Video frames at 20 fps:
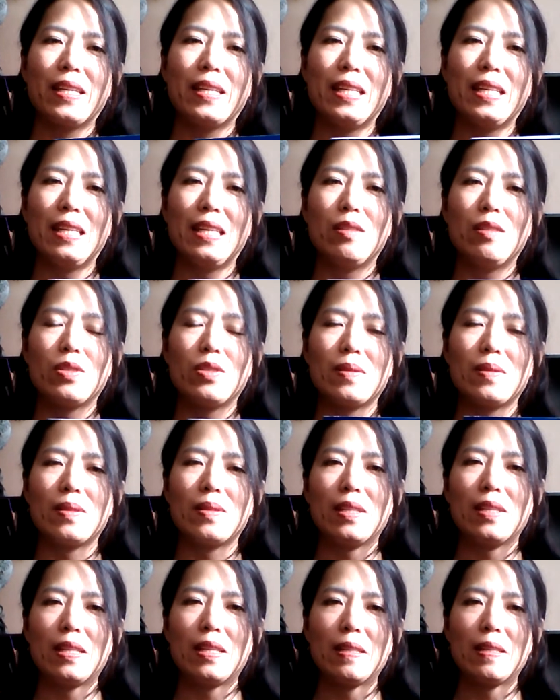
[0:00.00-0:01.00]
he just
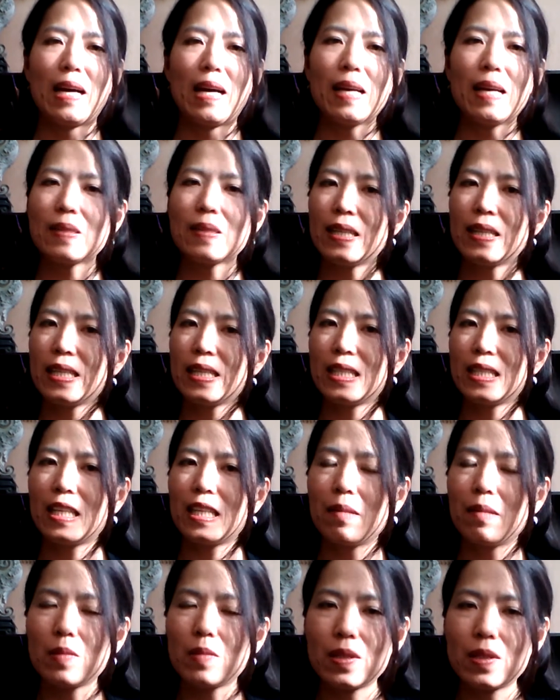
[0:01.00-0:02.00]
isolated
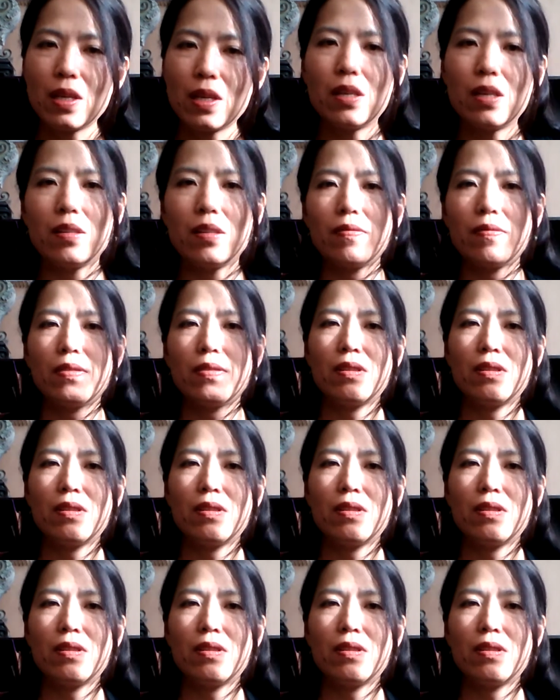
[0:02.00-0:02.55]
himself.